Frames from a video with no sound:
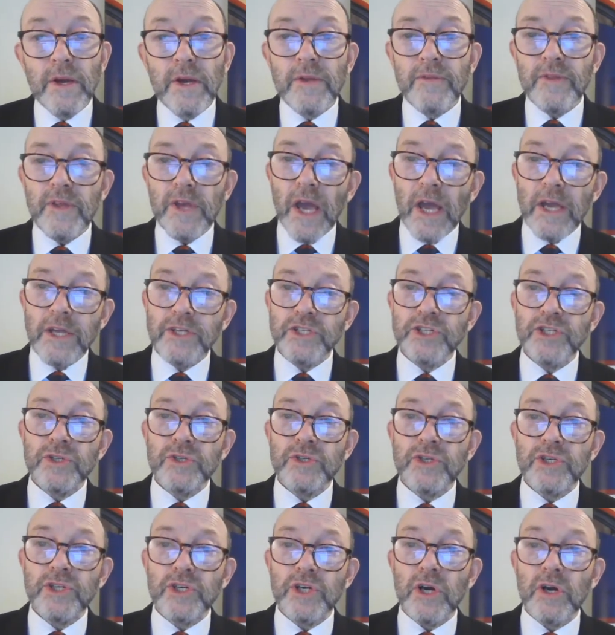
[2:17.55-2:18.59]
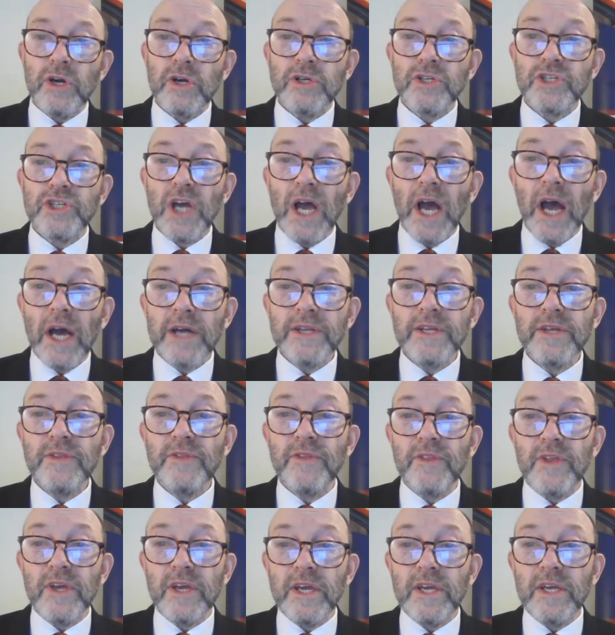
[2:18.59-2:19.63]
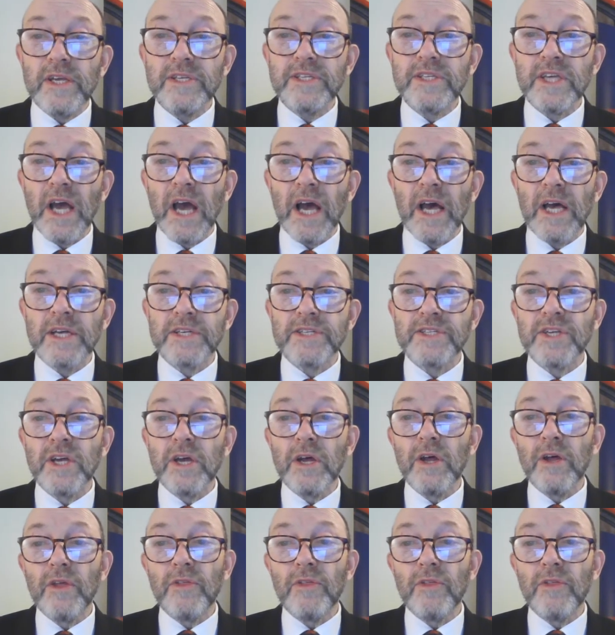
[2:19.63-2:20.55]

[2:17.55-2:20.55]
The ancient church added these as